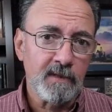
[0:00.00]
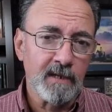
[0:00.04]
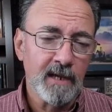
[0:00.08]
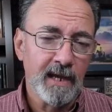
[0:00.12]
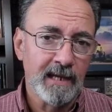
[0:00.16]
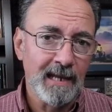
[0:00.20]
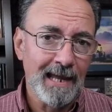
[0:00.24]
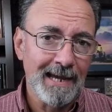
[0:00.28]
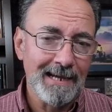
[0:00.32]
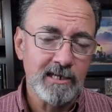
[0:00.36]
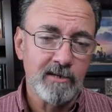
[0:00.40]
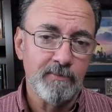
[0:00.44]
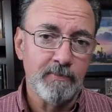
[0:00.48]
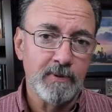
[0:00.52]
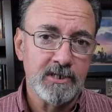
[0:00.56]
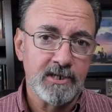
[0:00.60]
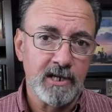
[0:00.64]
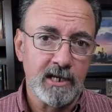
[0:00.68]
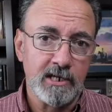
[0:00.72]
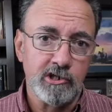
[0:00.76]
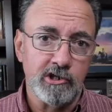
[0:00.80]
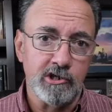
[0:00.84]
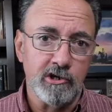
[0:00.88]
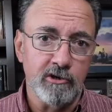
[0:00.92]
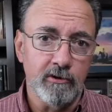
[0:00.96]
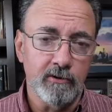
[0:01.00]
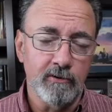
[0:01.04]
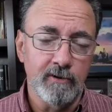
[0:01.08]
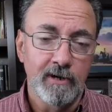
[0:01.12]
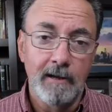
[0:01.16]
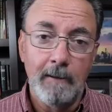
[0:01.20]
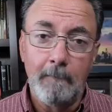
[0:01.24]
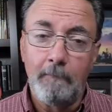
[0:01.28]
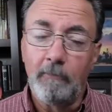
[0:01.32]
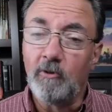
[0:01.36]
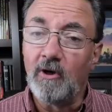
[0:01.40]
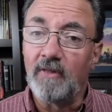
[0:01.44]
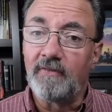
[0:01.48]
I'd like to present you
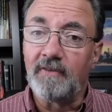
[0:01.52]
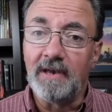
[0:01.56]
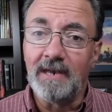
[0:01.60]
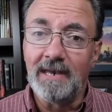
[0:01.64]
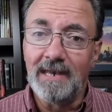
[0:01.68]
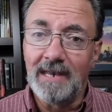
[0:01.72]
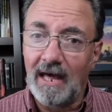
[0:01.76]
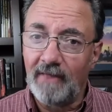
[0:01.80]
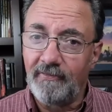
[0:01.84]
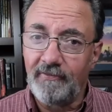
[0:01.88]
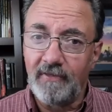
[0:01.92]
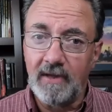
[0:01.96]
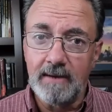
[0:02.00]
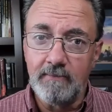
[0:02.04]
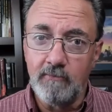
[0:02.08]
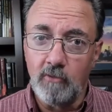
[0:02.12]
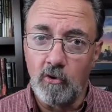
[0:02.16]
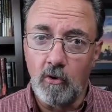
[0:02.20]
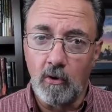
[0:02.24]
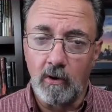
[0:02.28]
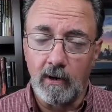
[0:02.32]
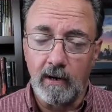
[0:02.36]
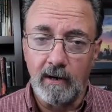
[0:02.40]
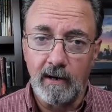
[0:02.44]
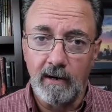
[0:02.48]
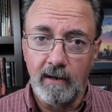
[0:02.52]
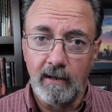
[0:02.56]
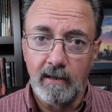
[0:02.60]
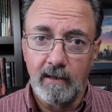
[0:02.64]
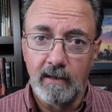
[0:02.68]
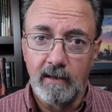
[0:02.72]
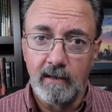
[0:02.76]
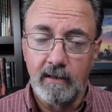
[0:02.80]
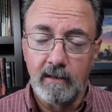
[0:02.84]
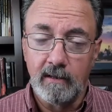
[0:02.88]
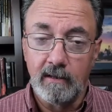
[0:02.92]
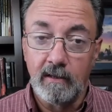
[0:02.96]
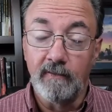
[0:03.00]
with nothing more
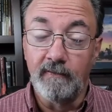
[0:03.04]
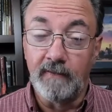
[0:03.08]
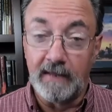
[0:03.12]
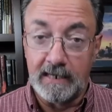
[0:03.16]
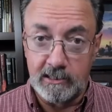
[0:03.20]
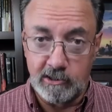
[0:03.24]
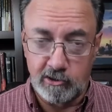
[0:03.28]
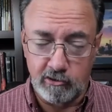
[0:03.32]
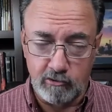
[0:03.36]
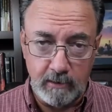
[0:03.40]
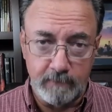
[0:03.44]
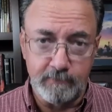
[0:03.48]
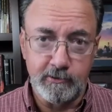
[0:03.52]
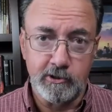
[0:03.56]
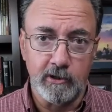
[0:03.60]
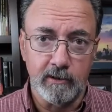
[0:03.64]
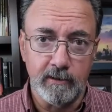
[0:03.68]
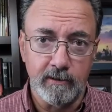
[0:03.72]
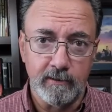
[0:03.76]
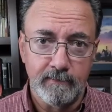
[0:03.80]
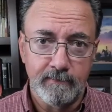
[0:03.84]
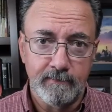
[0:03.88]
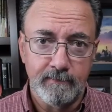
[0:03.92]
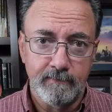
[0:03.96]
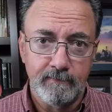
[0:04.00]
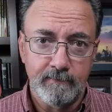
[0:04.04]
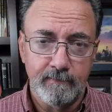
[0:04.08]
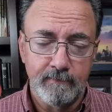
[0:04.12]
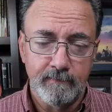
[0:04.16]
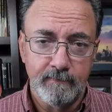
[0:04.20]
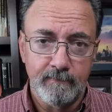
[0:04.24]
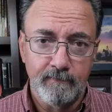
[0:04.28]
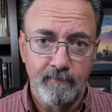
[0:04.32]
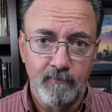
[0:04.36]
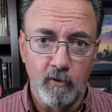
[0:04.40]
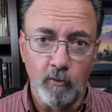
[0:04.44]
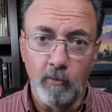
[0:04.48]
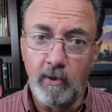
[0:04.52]
than Scripture.
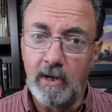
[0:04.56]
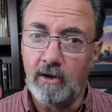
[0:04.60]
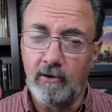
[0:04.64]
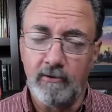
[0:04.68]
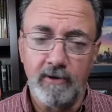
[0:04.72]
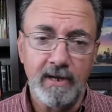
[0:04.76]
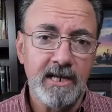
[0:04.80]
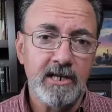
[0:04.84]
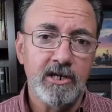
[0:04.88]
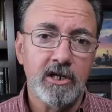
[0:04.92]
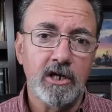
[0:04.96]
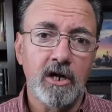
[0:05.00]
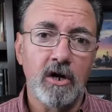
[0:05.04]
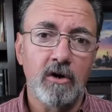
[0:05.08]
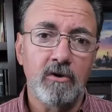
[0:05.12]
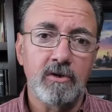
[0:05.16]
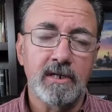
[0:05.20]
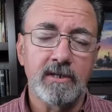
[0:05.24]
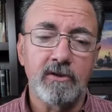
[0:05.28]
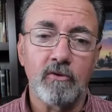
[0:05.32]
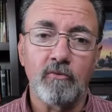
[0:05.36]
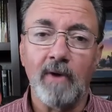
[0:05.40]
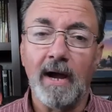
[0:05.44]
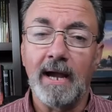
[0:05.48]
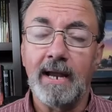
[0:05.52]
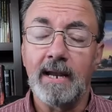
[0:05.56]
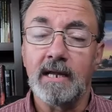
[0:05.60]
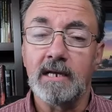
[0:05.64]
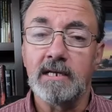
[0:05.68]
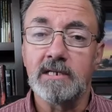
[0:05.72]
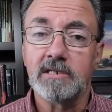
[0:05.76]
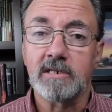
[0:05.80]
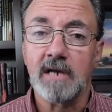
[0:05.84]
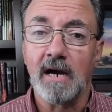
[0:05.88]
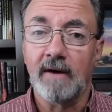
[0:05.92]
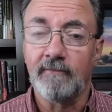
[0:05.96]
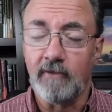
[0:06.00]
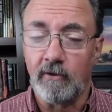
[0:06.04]
We don't need to go to the
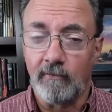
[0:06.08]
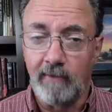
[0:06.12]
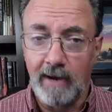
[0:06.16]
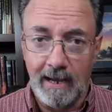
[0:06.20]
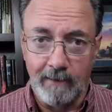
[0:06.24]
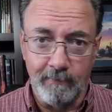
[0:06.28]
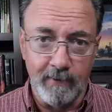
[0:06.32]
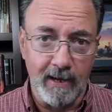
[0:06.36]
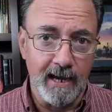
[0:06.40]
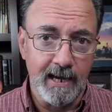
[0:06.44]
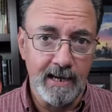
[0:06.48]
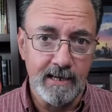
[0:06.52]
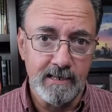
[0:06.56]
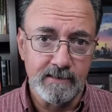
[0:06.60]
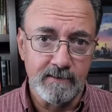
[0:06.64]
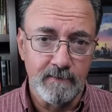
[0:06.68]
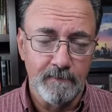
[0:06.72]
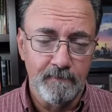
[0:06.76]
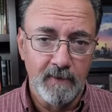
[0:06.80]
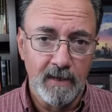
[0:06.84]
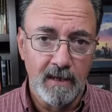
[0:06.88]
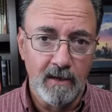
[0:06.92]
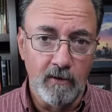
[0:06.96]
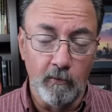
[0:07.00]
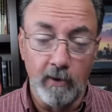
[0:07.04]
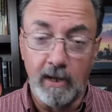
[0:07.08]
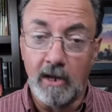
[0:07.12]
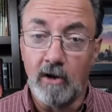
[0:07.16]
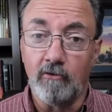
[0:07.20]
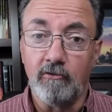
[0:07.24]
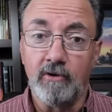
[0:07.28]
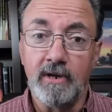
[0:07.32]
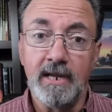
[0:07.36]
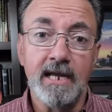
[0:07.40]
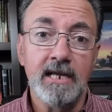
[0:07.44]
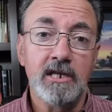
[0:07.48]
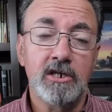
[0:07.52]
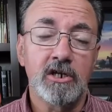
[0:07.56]
writings of the rabbis. We
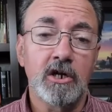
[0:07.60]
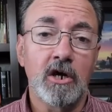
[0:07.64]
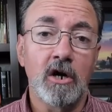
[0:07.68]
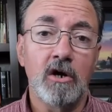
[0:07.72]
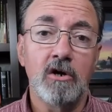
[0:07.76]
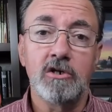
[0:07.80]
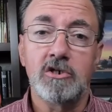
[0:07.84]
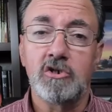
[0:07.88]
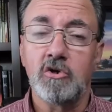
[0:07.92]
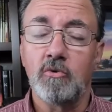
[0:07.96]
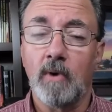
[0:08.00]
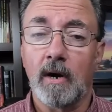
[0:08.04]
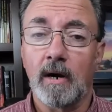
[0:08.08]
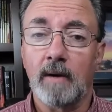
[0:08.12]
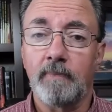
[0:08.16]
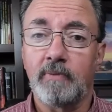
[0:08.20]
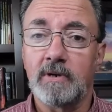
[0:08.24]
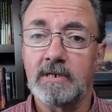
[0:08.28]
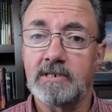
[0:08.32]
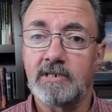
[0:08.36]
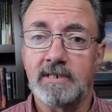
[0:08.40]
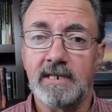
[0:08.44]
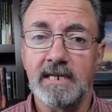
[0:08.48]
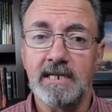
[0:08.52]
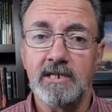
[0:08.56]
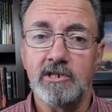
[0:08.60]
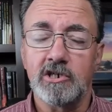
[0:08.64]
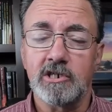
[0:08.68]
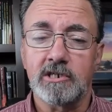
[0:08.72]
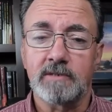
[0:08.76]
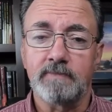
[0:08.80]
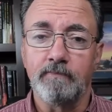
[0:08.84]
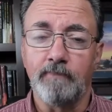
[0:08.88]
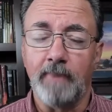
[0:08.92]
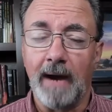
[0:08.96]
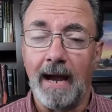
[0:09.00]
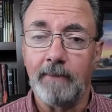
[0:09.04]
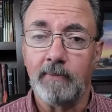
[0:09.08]
don't need to go to our prestigious
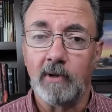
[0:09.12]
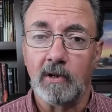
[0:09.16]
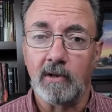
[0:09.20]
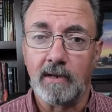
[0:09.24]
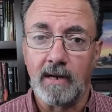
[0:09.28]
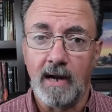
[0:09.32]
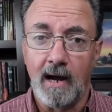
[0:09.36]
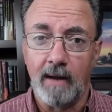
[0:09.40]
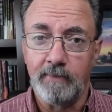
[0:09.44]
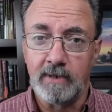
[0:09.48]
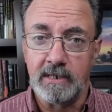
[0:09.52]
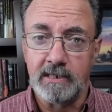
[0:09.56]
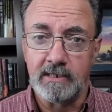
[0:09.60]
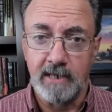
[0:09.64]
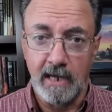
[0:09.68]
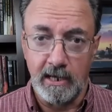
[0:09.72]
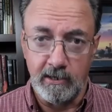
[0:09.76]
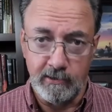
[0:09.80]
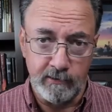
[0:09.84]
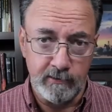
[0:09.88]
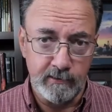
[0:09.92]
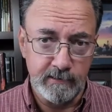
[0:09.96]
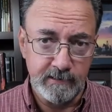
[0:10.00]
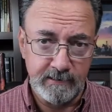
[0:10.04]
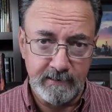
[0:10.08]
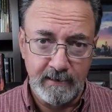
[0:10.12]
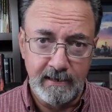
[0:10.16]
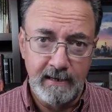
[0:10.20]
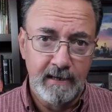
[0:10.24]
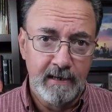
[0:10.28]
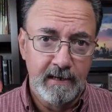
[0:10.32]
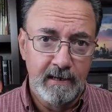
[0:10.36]
Bible commentators.